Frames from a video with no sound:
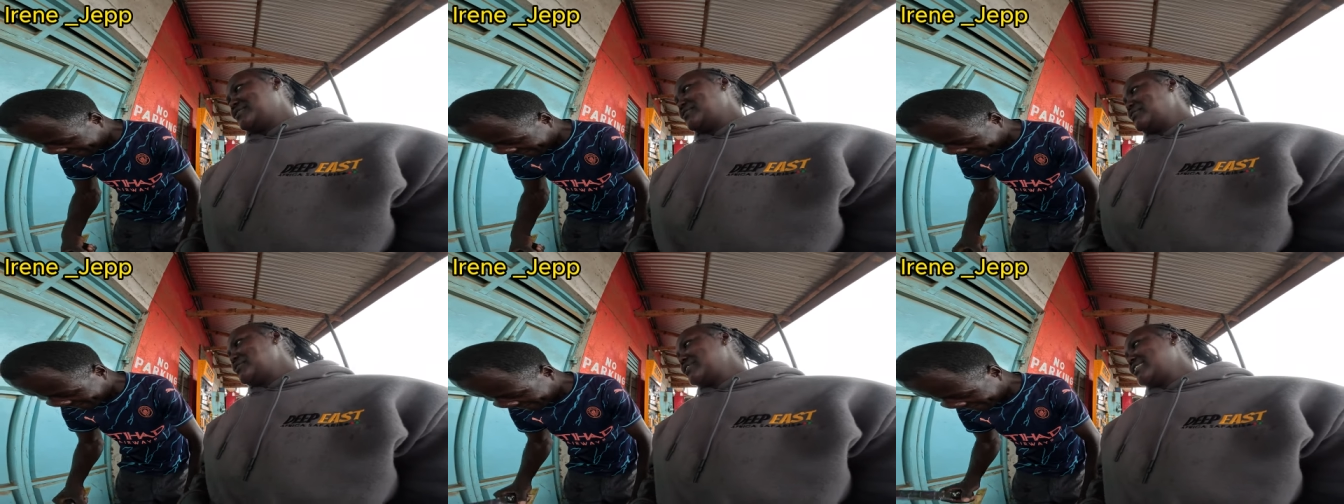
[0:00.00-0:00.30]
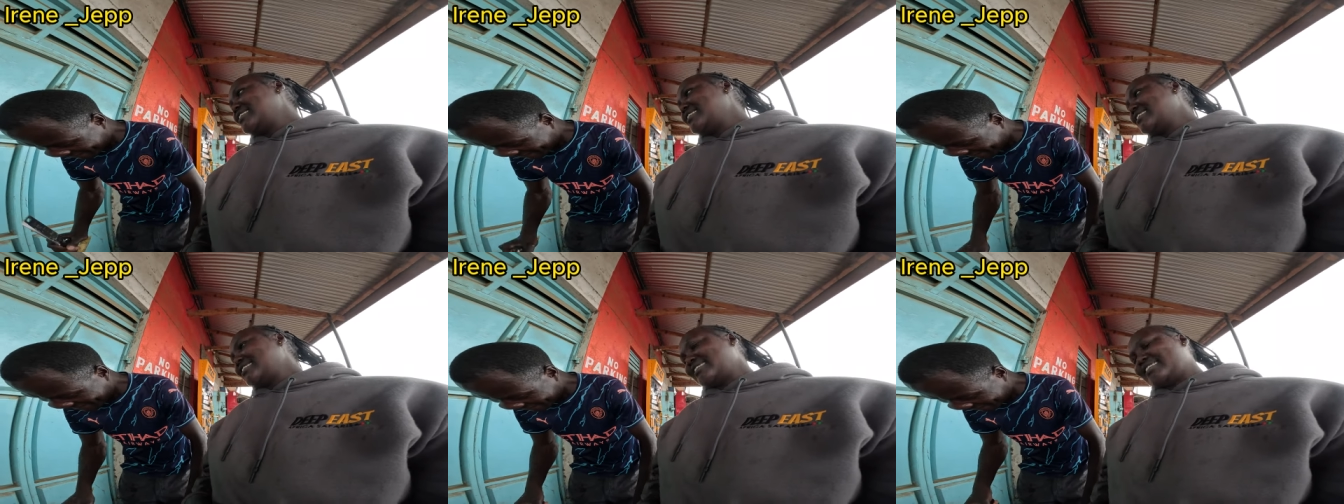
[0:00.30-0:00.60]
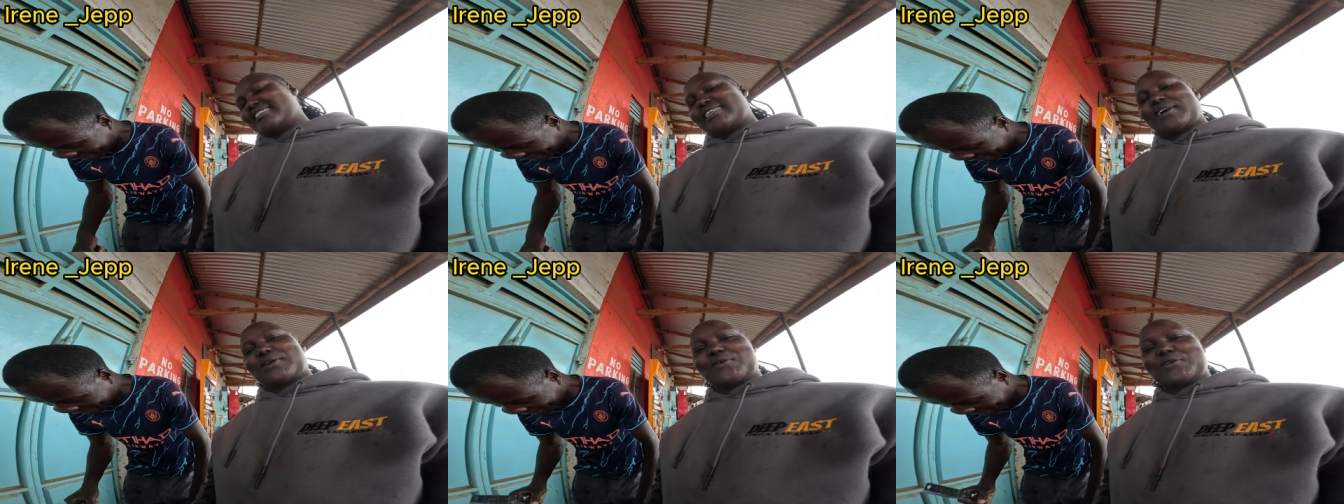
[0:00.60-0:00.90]
Do you think
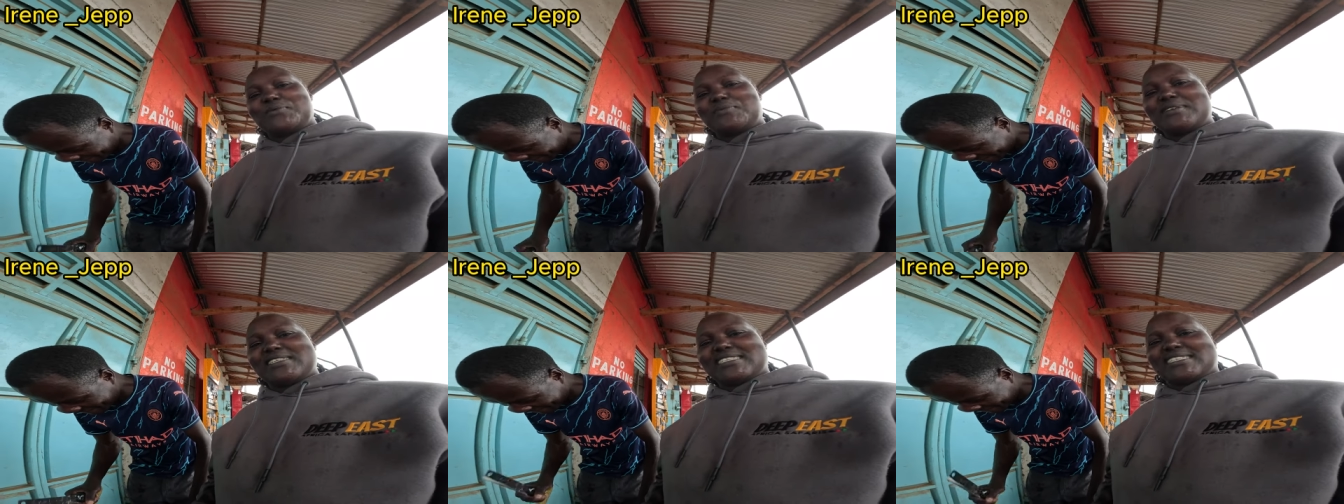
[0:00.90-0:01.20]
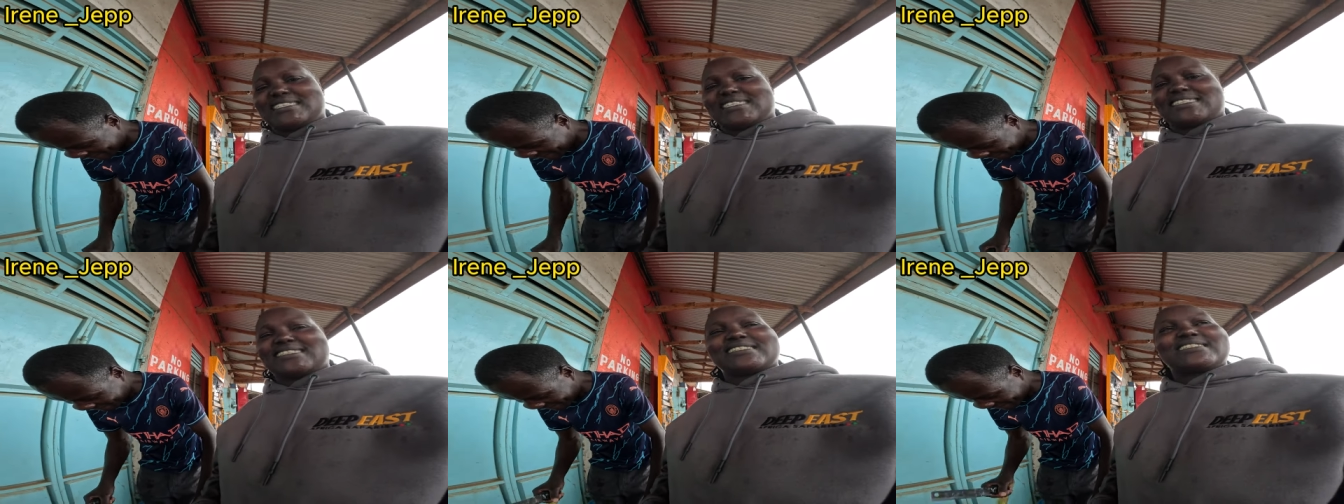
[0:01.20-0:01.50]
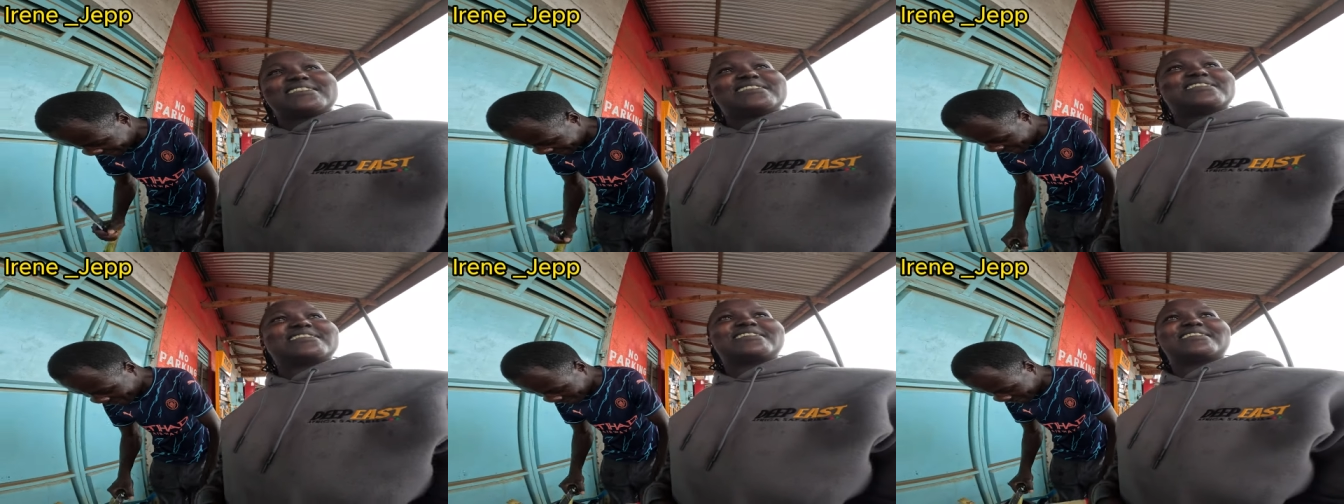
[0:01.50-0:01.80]
it's a good
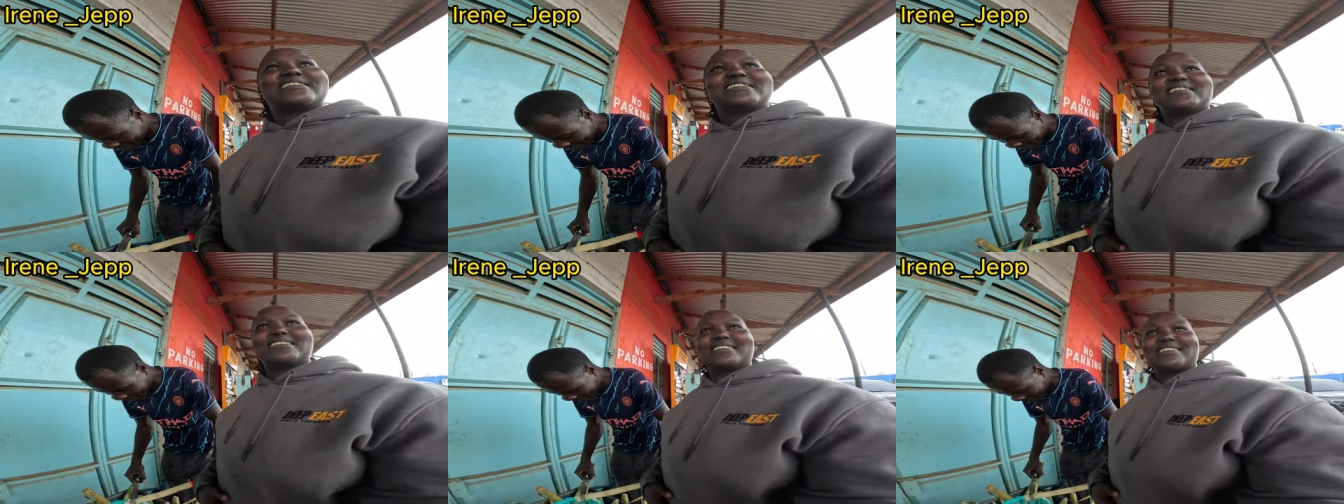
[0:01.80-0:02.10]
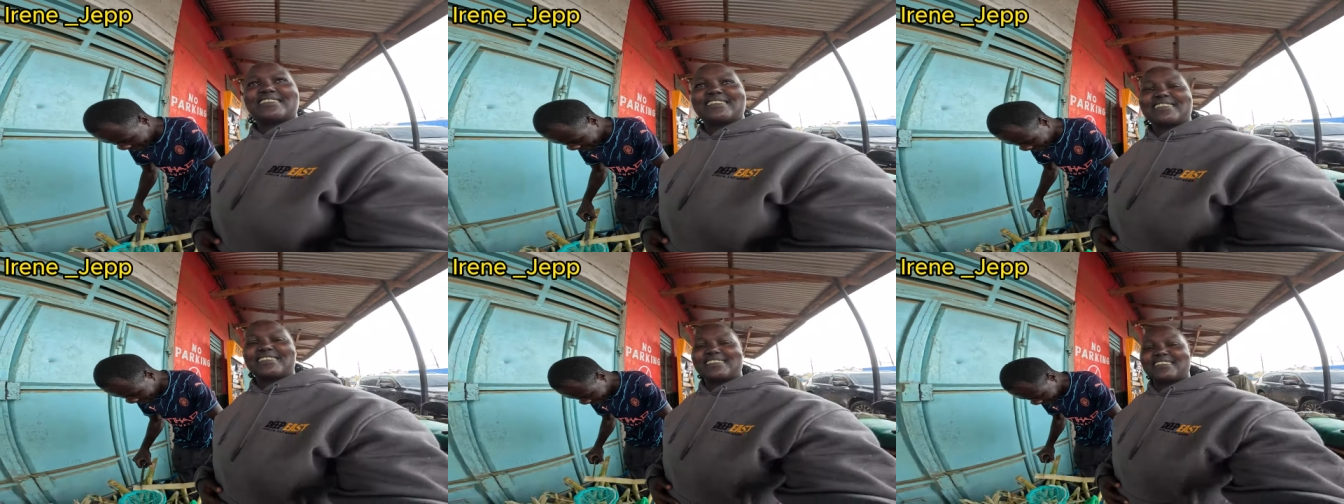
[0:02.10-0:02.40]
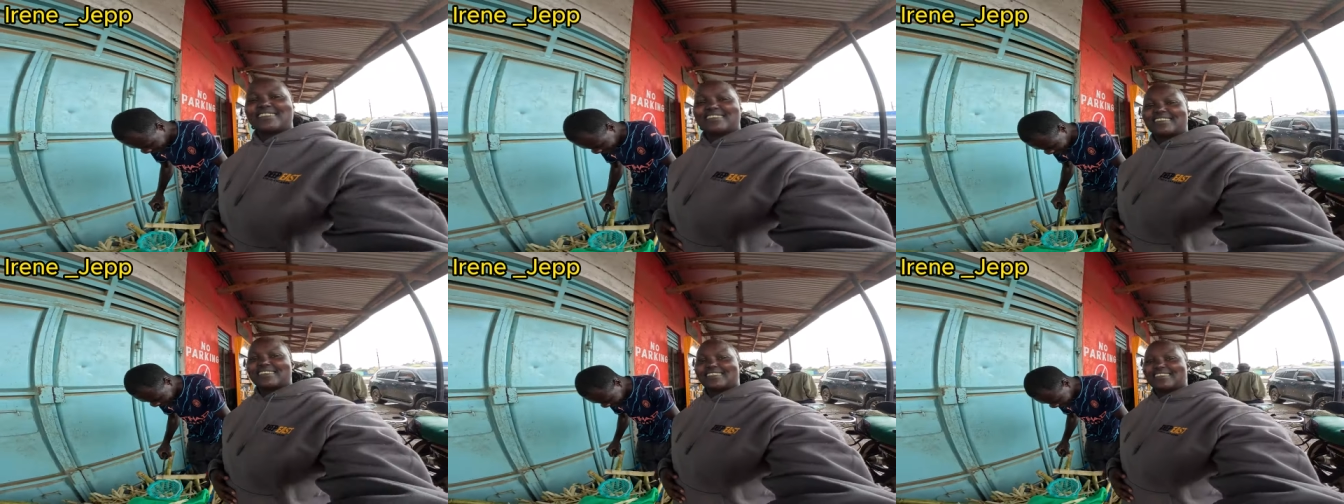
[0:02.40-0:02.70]
business?
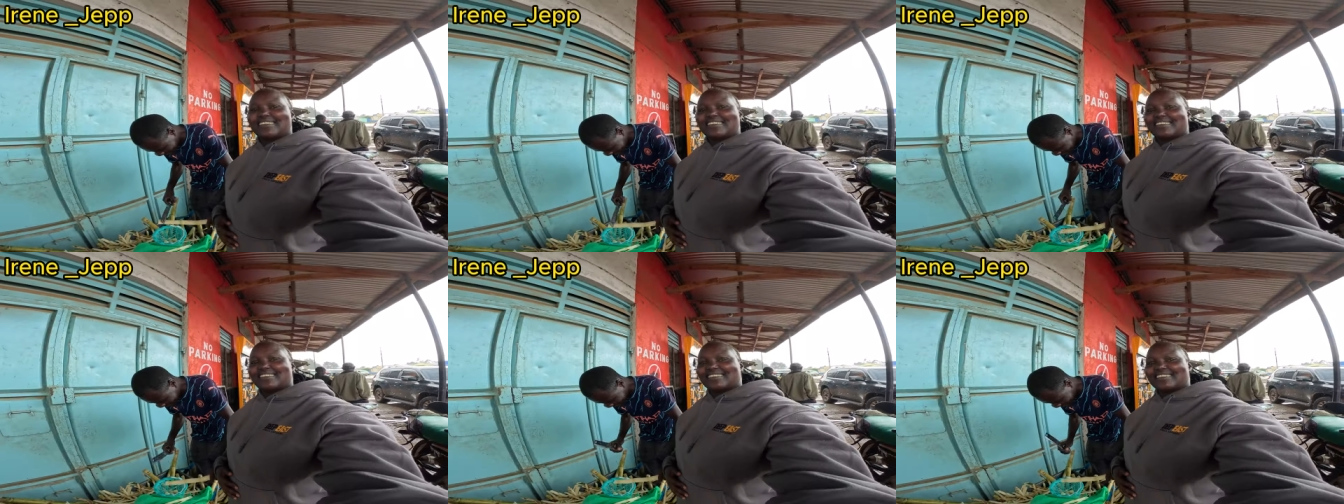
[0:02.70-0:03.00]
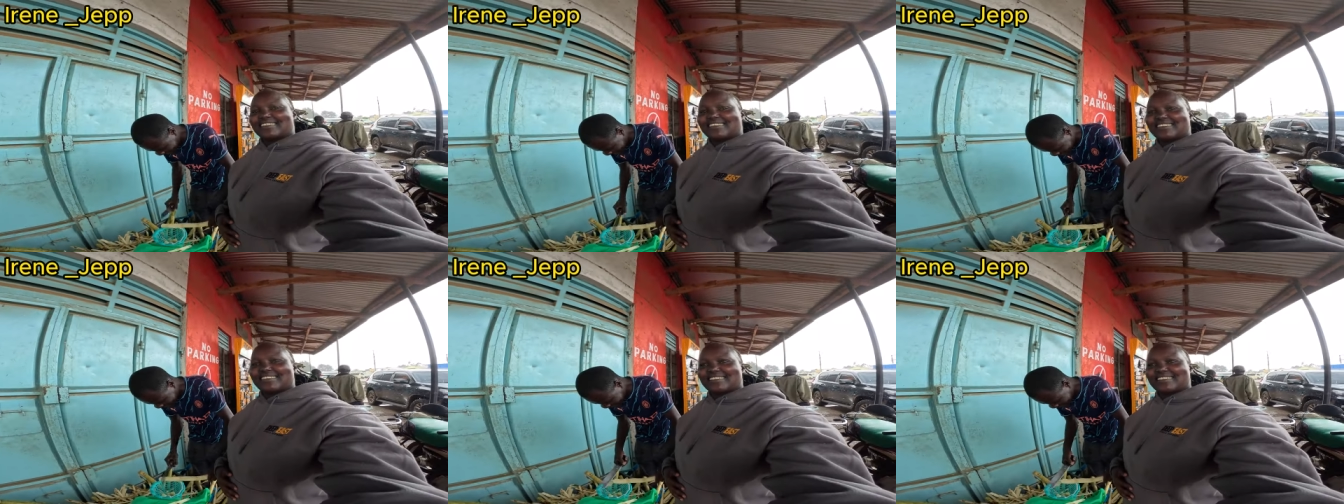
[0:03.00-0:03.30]
Yeah.